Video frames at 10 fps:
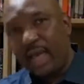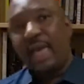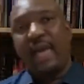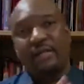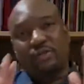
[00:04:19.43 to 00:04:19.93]

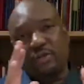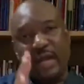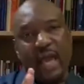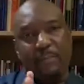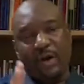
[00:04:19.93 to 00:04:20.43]
And
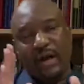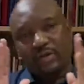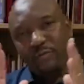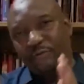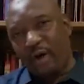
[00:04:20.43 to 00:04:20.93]
today I'm going to
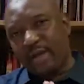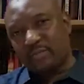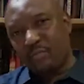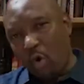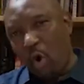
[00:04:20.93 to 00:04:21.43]

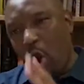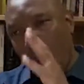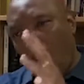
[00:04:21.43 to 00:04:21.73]
focus more